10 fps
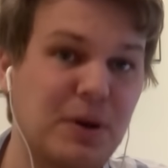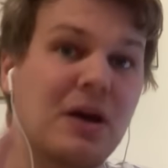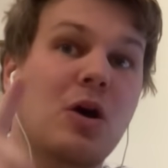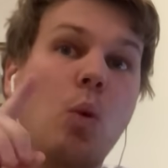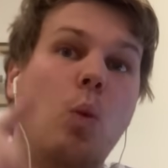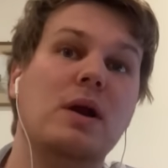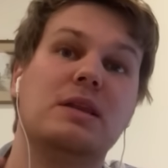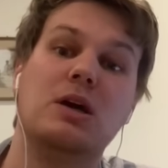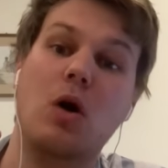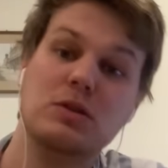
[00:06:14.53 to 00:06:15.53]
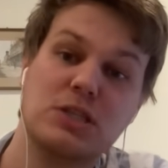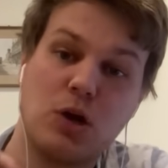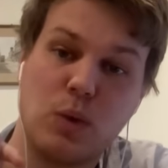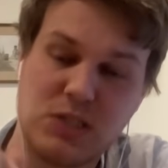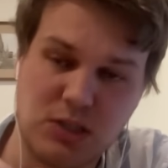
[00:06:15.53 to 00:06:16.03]
but one of the
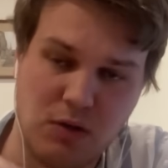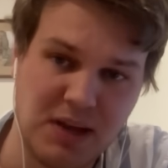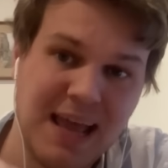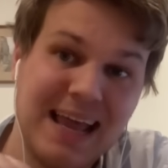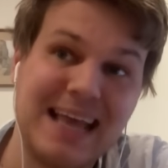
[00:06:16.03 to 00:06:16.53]
consequences of it